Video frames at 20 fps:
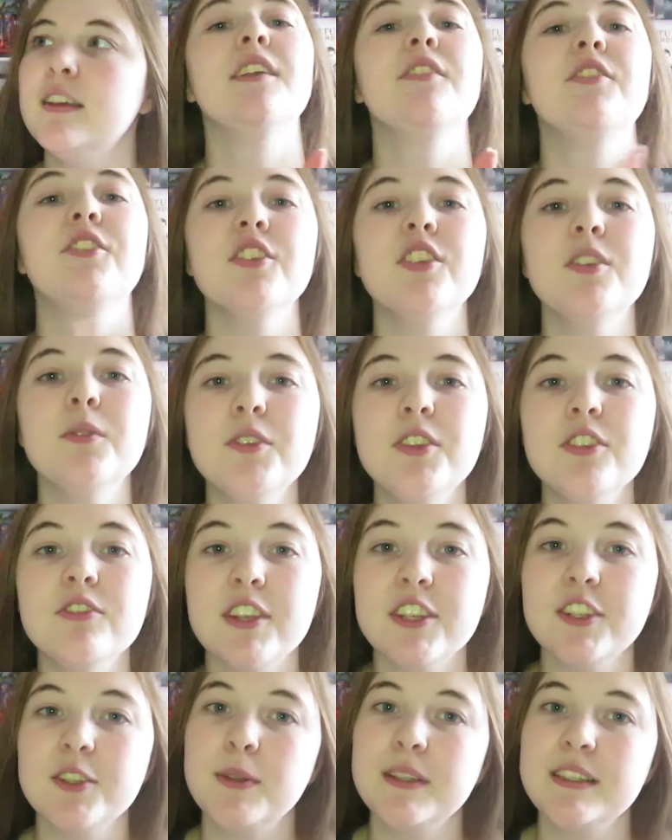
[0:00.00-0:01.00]
If you don't know what the
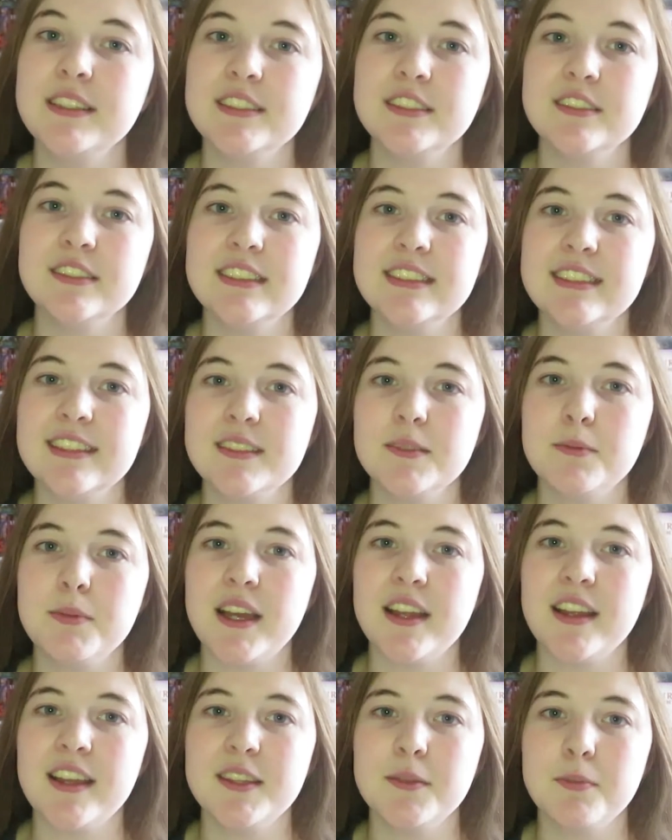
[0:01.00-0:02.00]
Red Queen series is
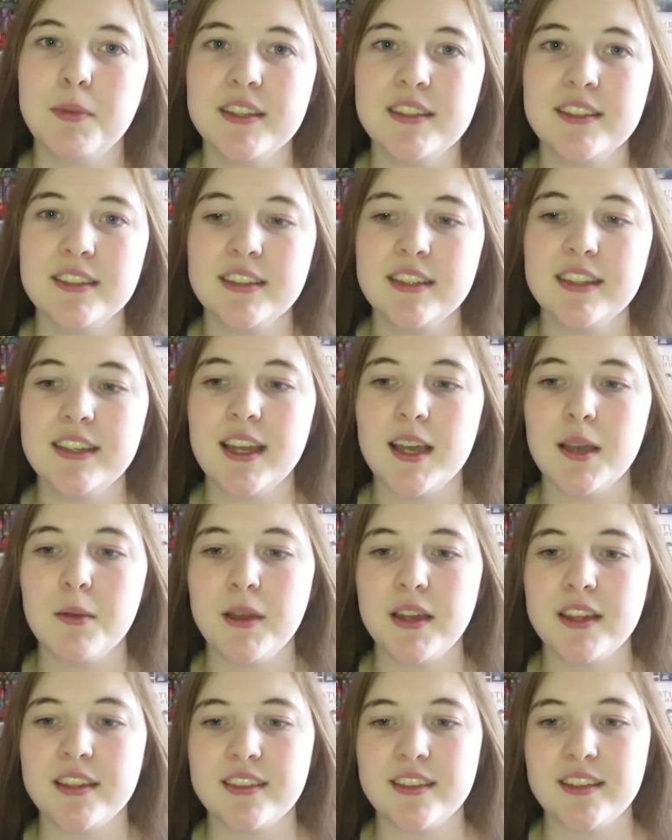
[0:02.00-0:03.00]
about, it's basically
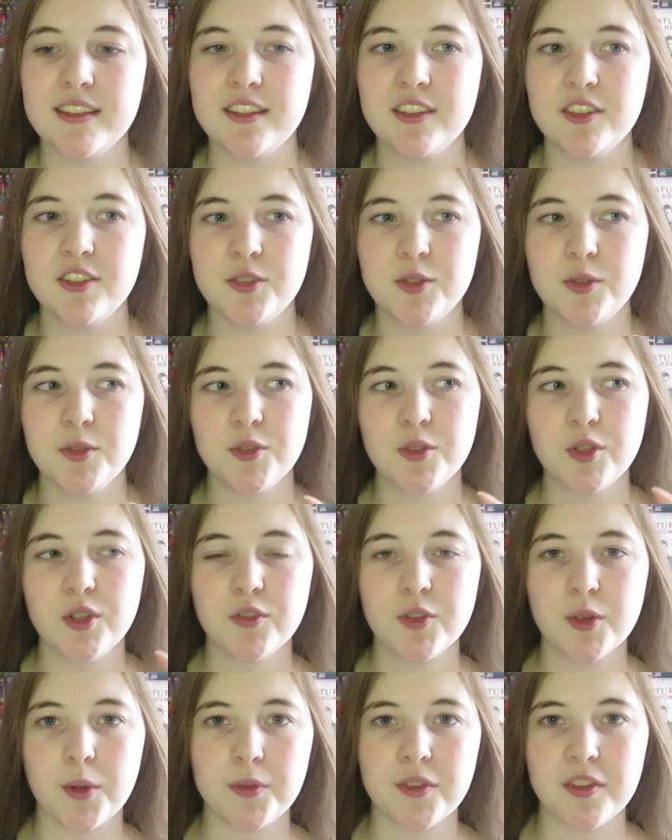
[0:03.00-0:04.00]
about these two sort
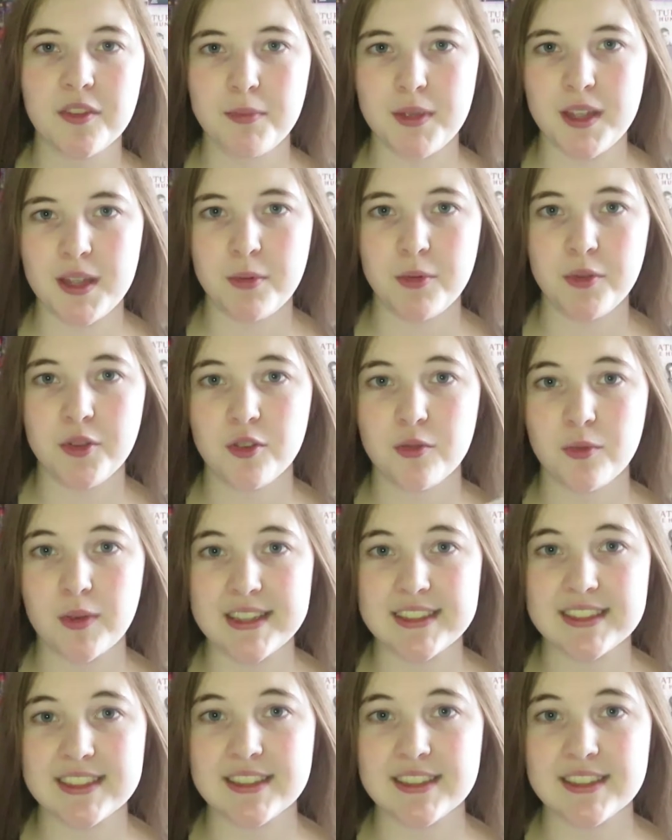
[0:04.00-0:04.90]
of groups of people, the Reds